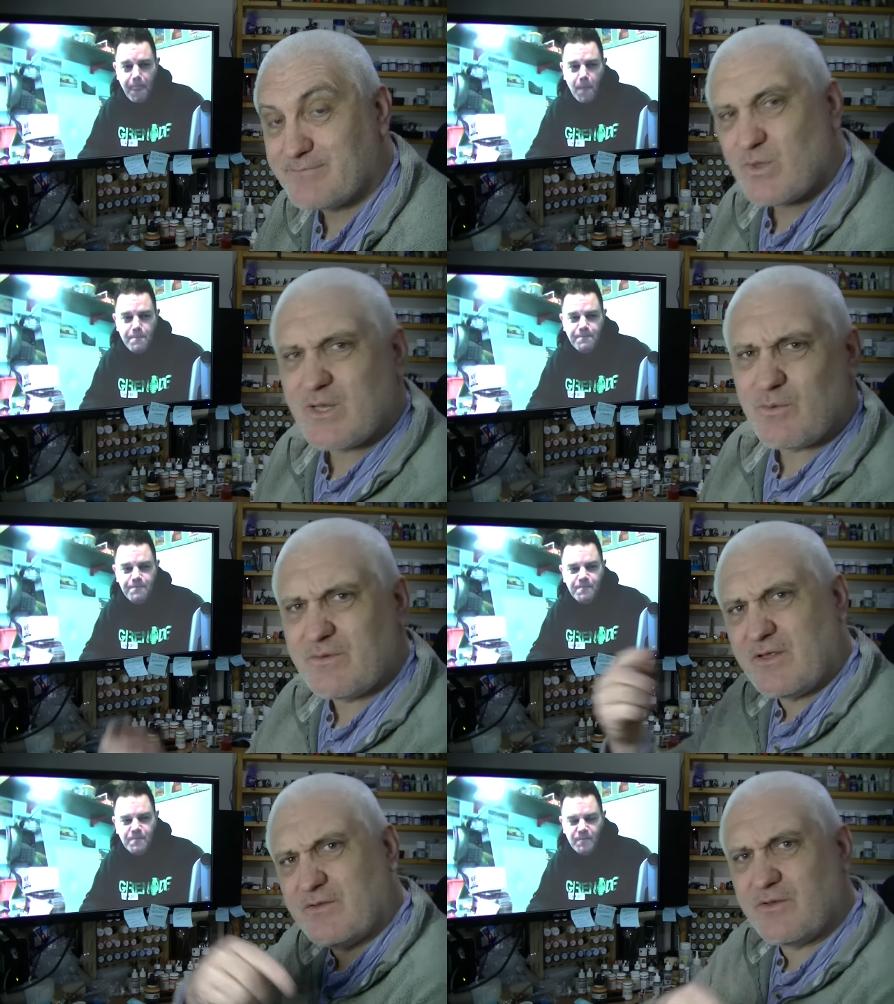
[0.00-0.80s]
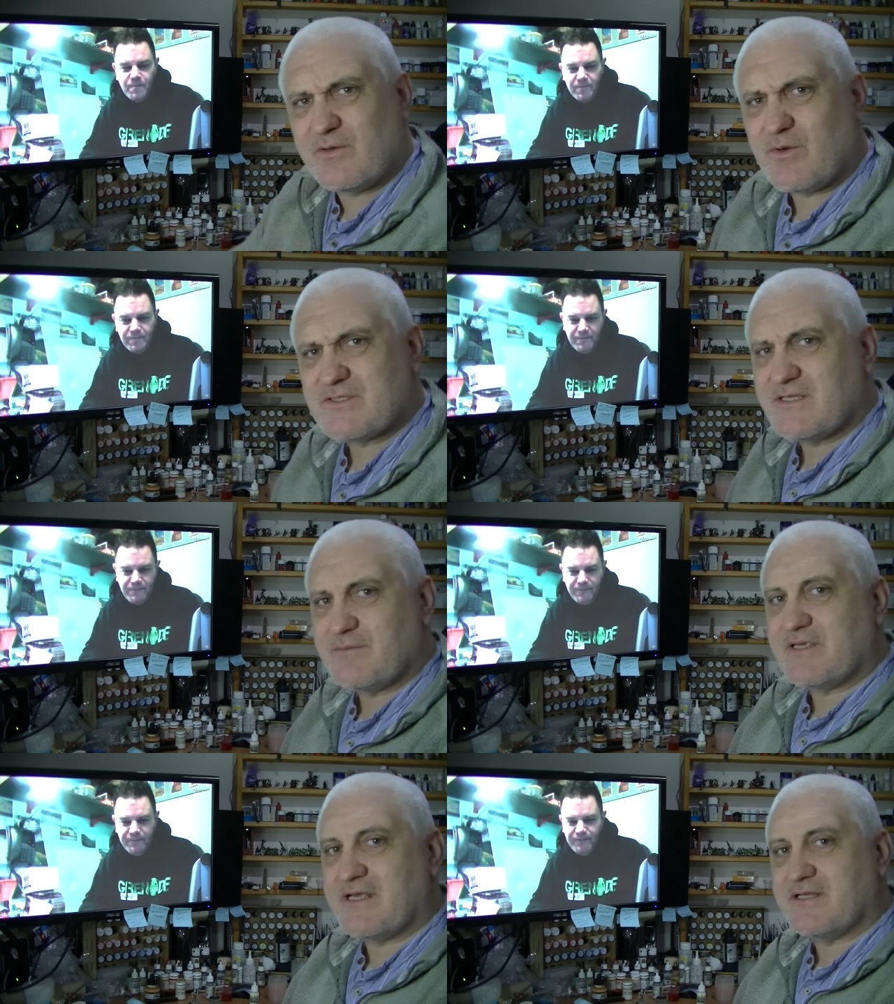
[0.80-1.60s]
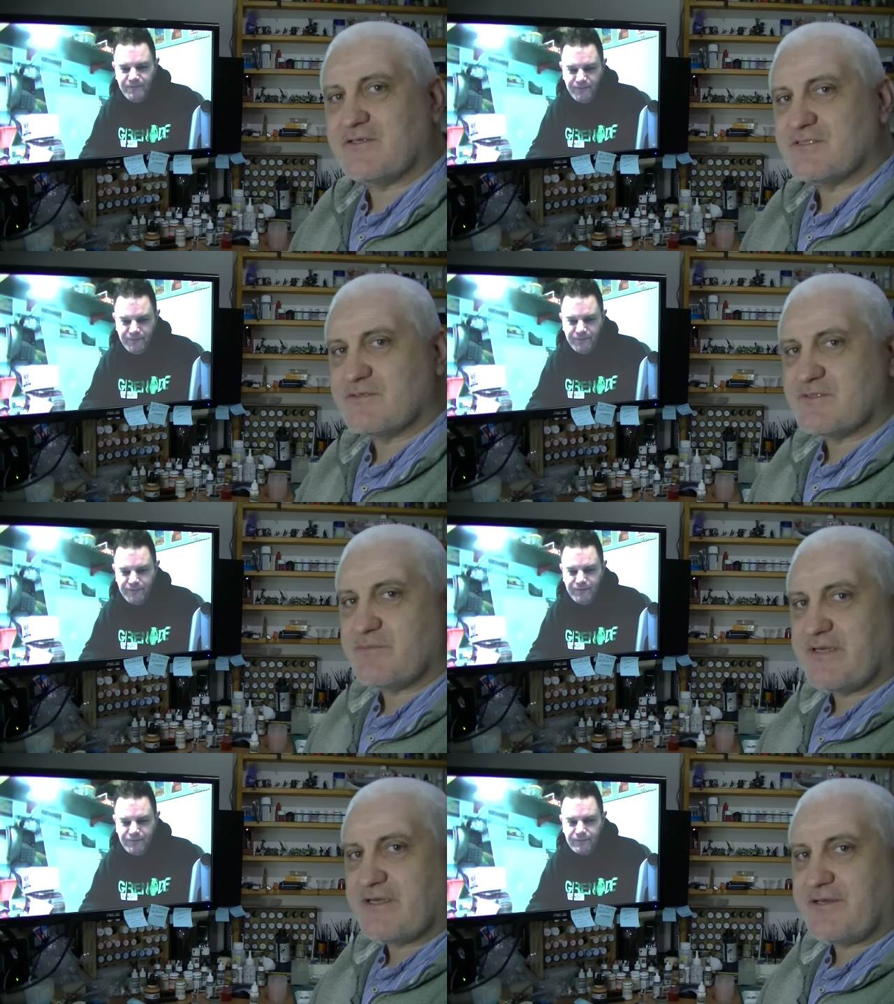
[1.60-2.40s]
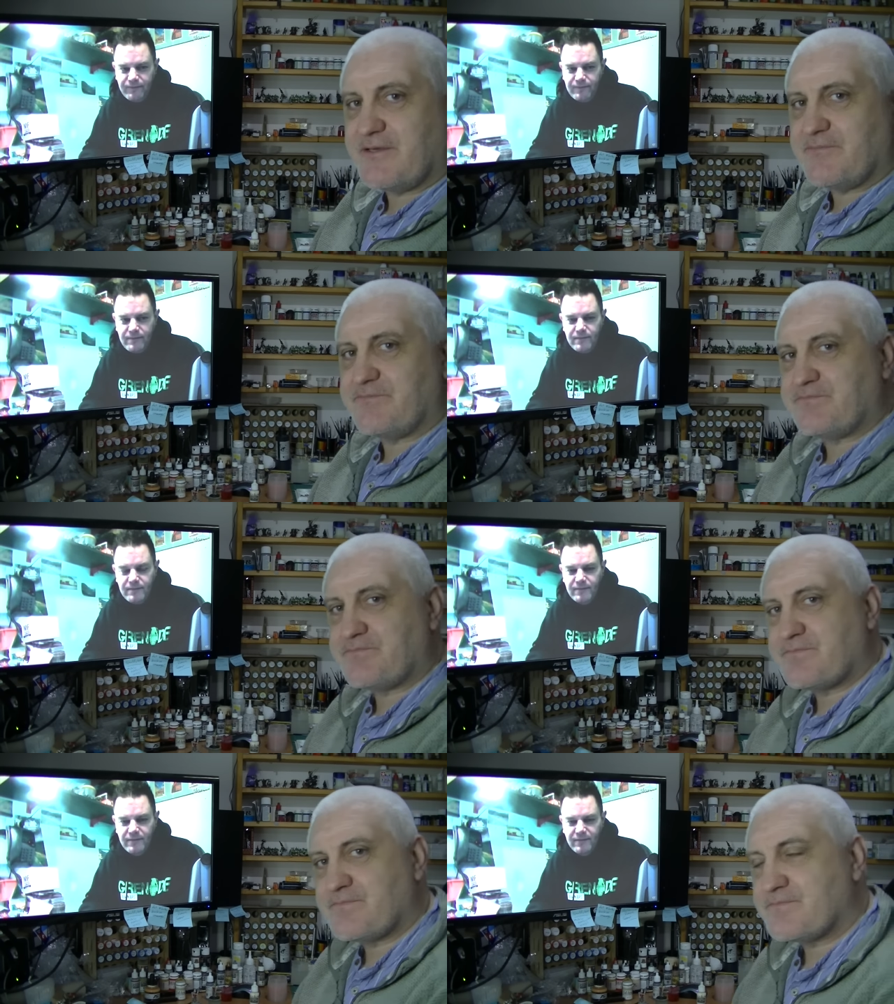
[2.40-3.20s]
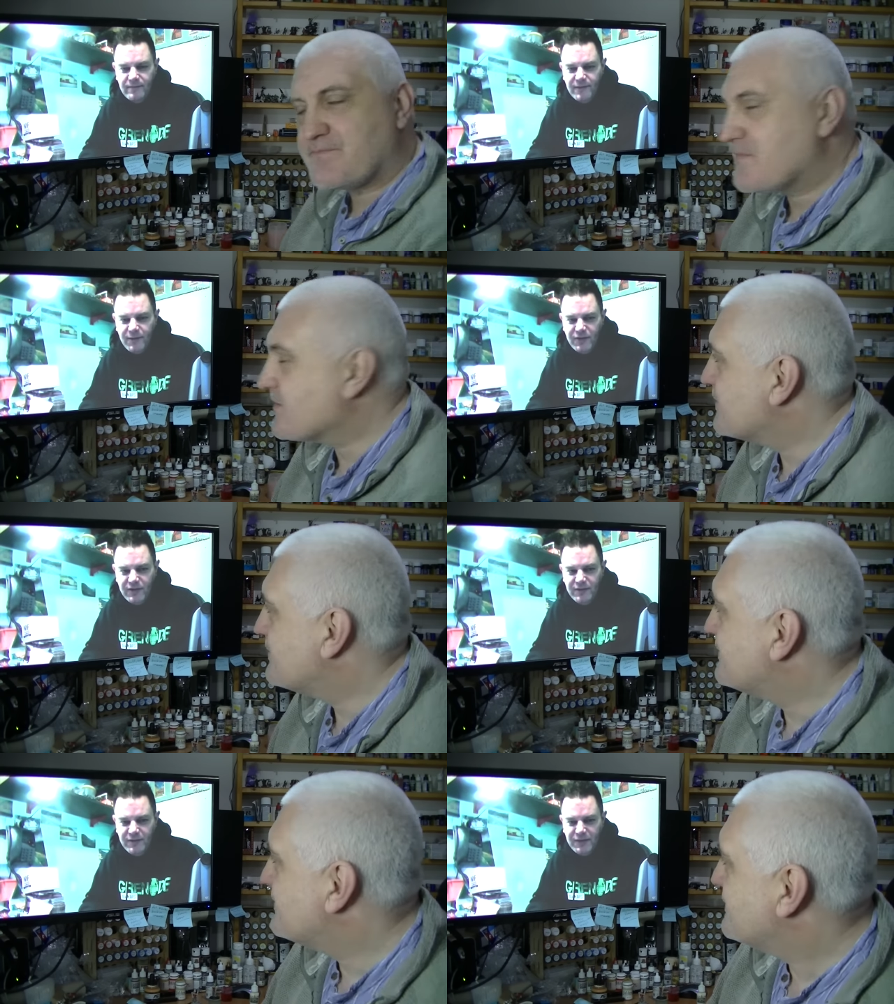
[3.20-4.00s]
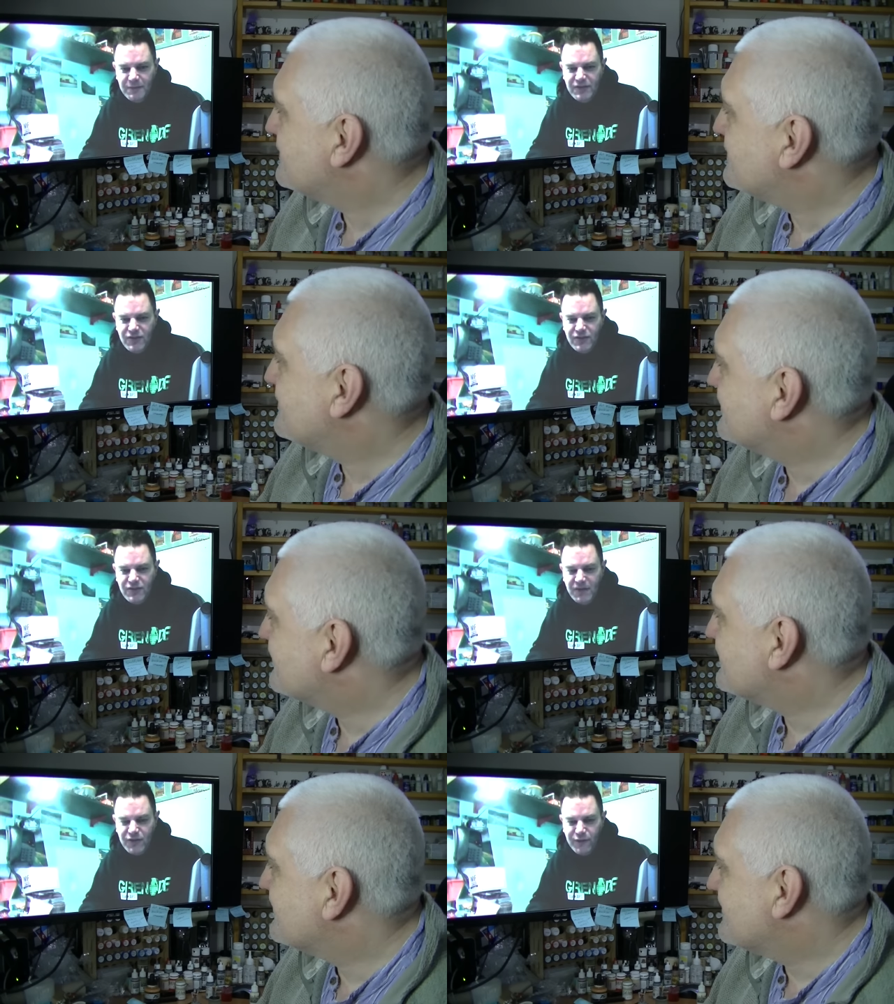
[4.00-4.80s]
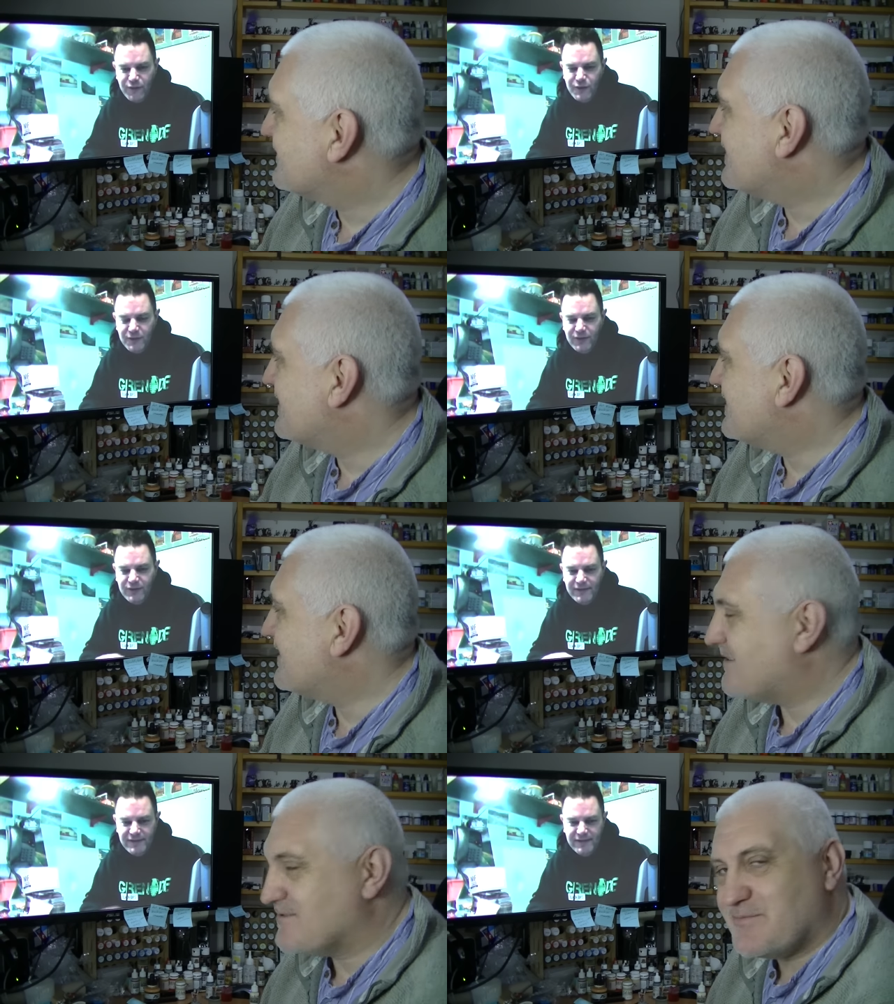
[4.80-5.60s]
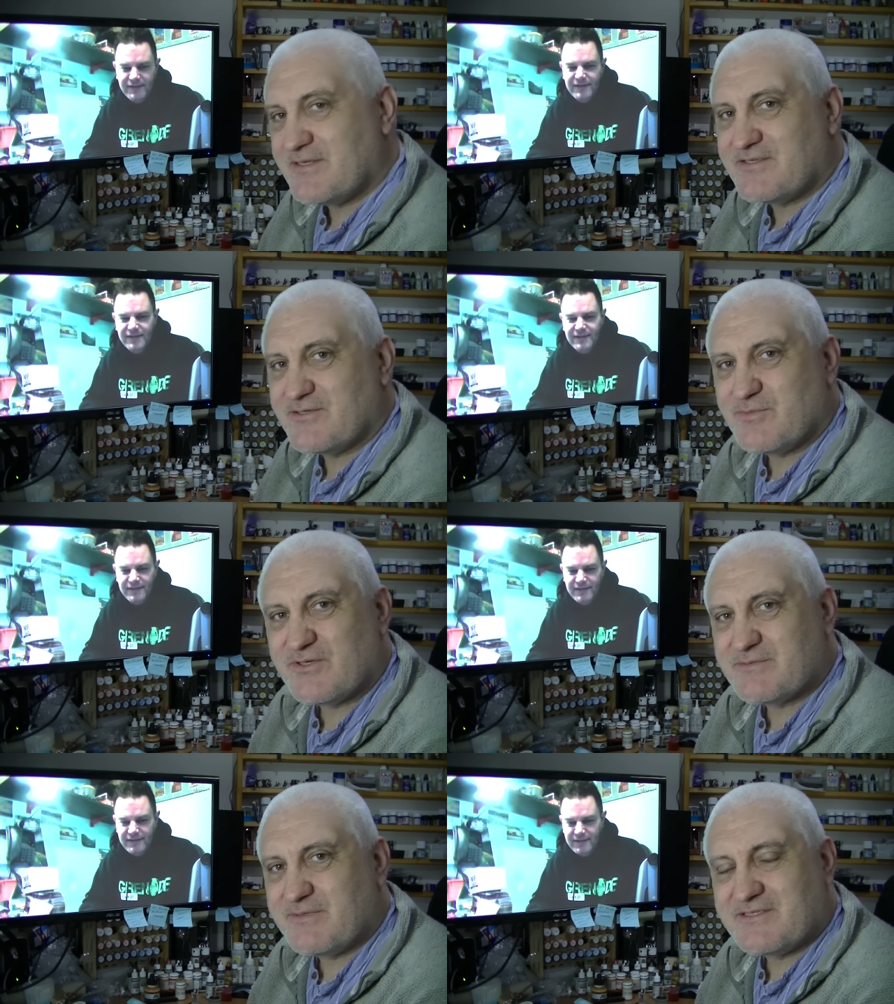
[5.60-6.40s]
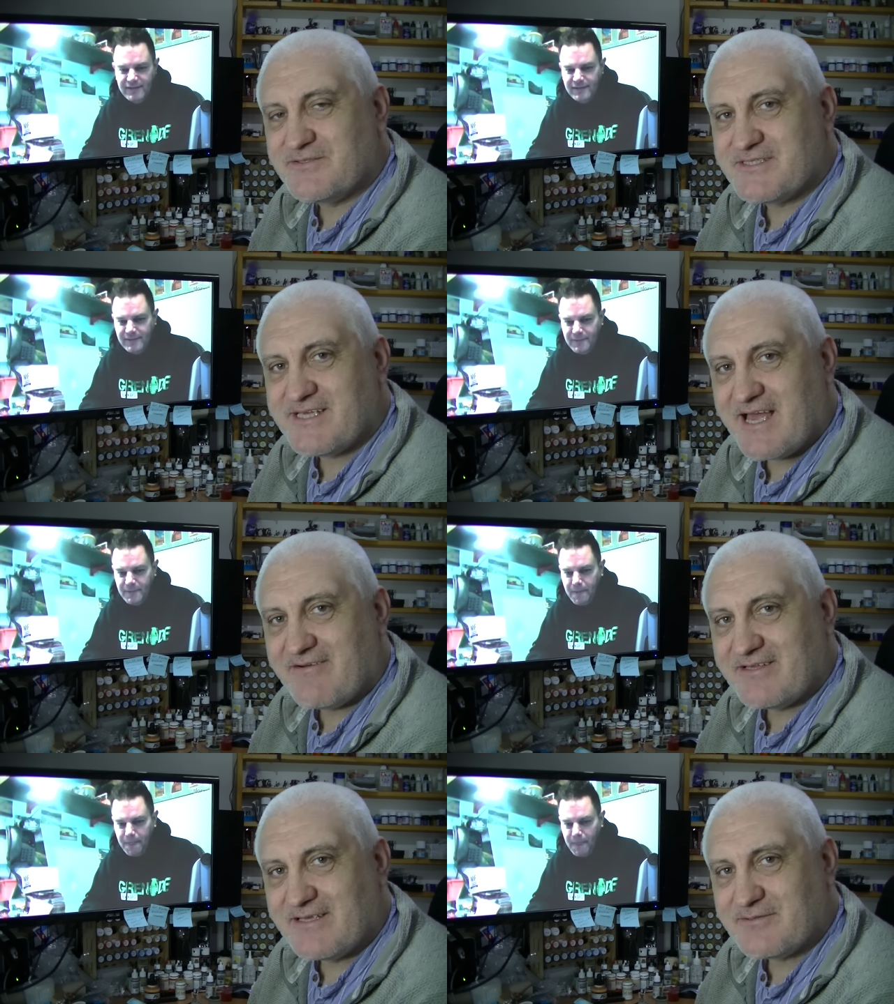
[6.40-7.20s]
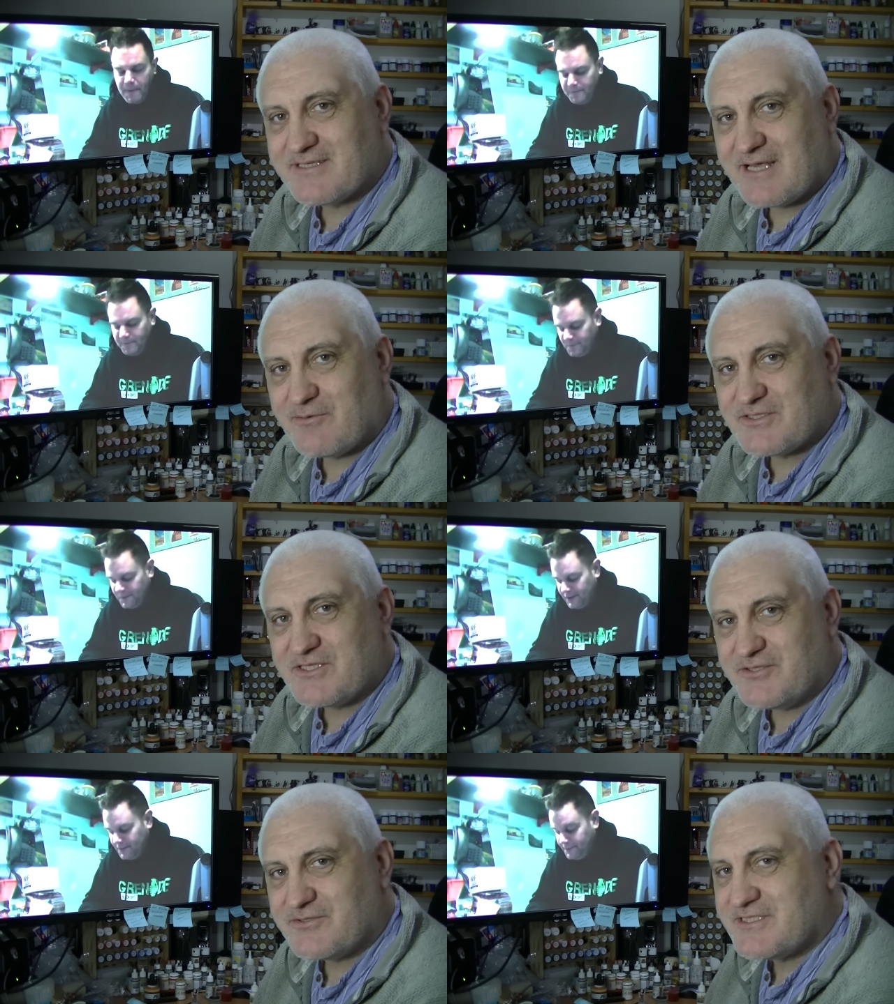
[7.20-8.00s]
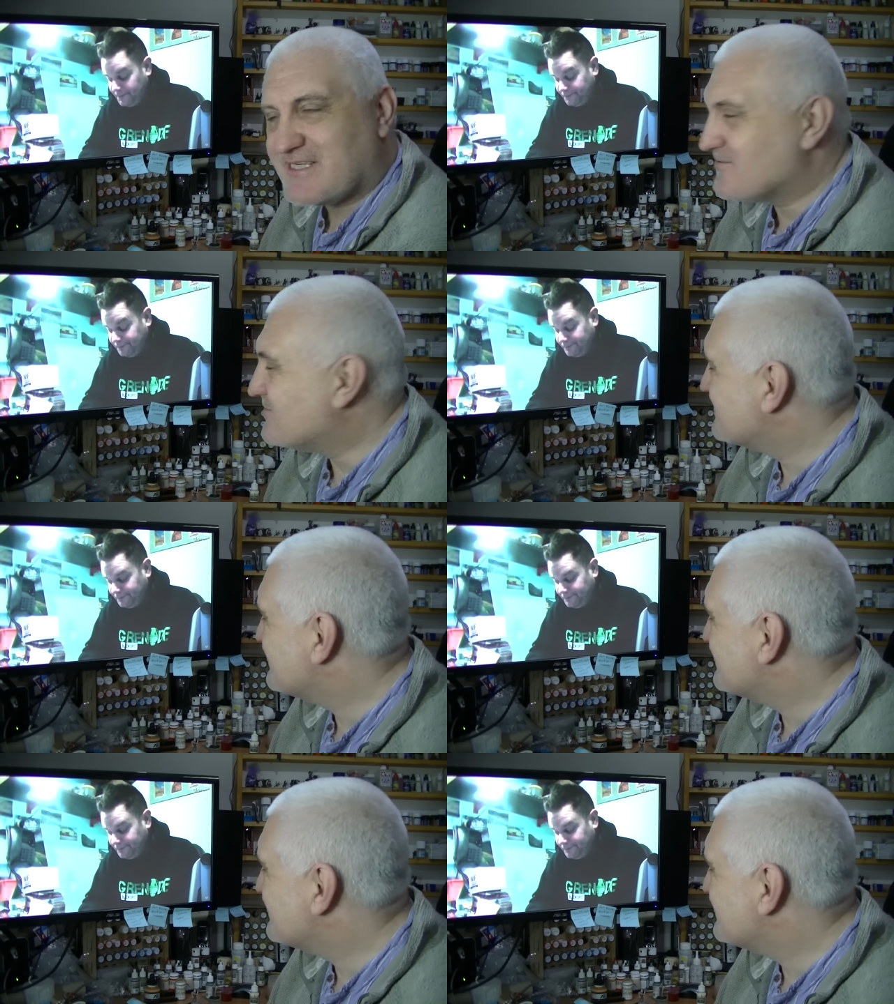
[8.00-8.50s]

Speaker 1: Well, it, there only was in the beginning because he was a bit um,
Speaker 2: it was too much for the viewers.
Speaker 1: It was a bit too much, a bit too scary. It was like watching your channel.